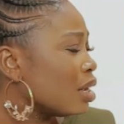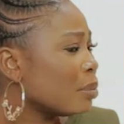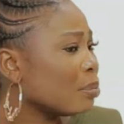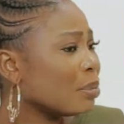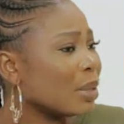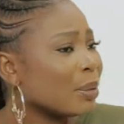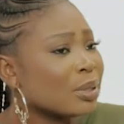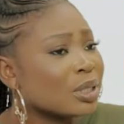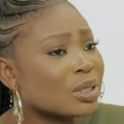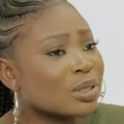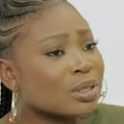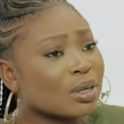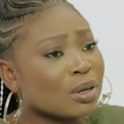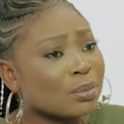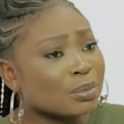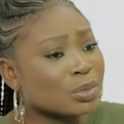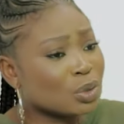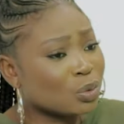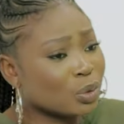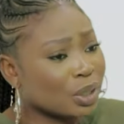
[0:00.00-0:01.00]
Maybe
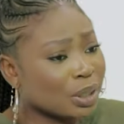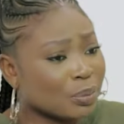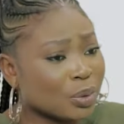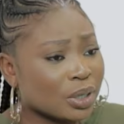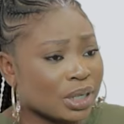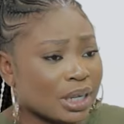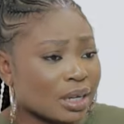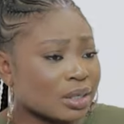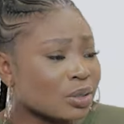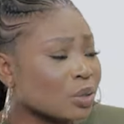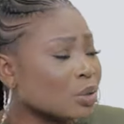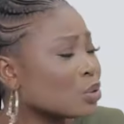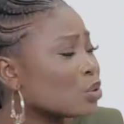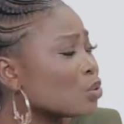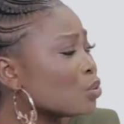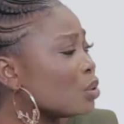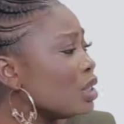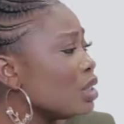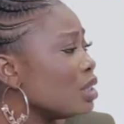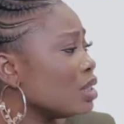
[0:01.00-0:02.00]
some do it, but they are not
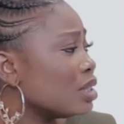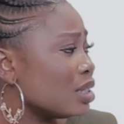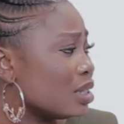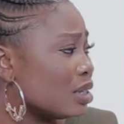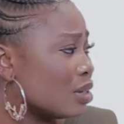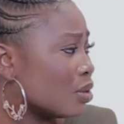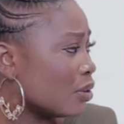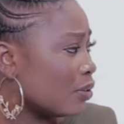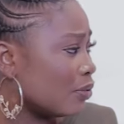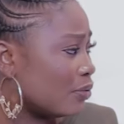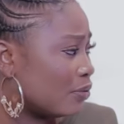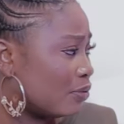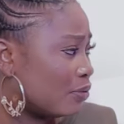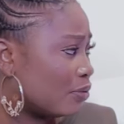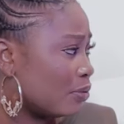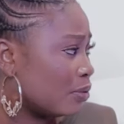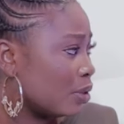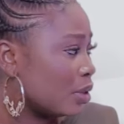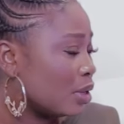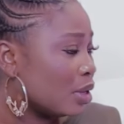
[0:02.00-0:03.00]
doing it enough.
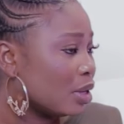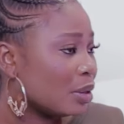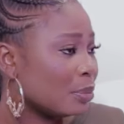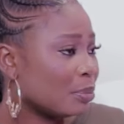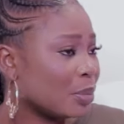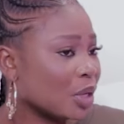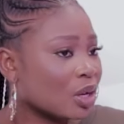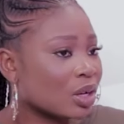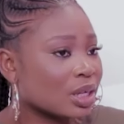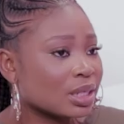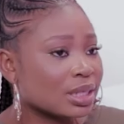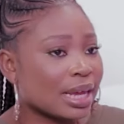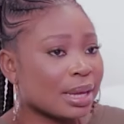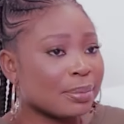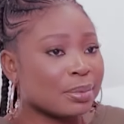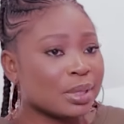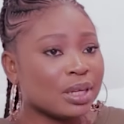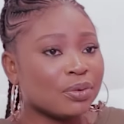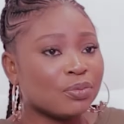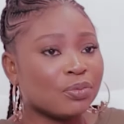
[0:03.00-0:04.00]
Because I
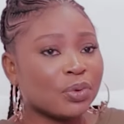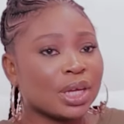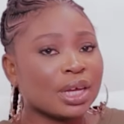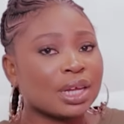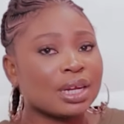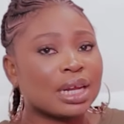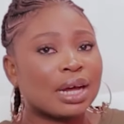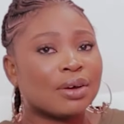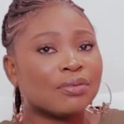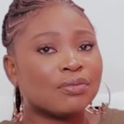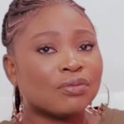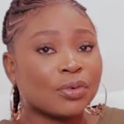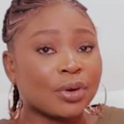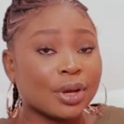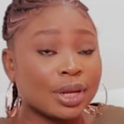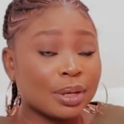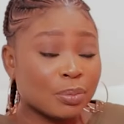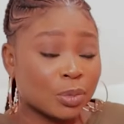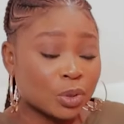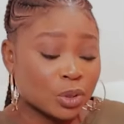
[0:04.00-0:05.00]
believe we can
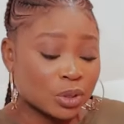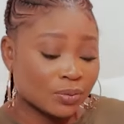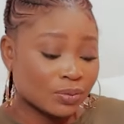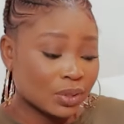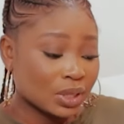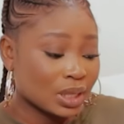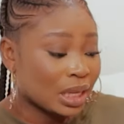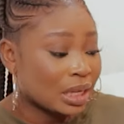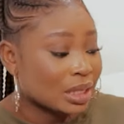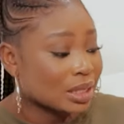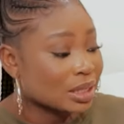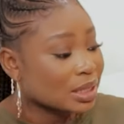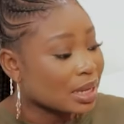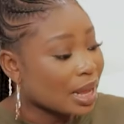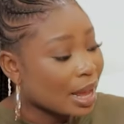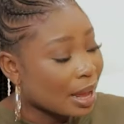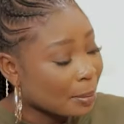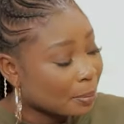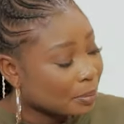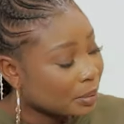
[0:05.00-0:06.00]
avoid most of the things
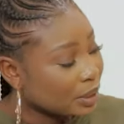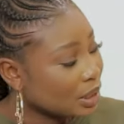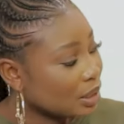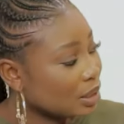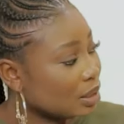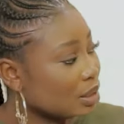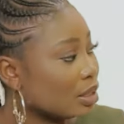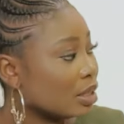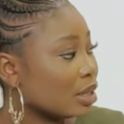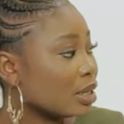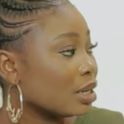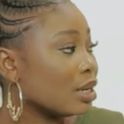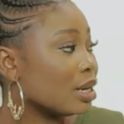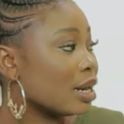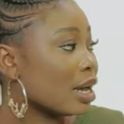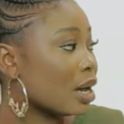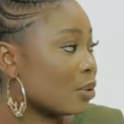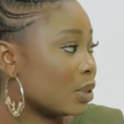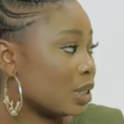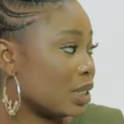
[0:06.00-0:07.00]
happening
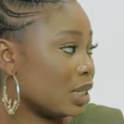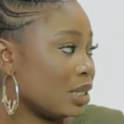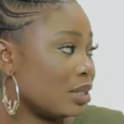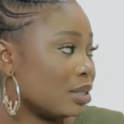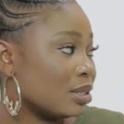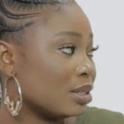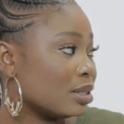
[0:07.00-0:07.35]
nowadays.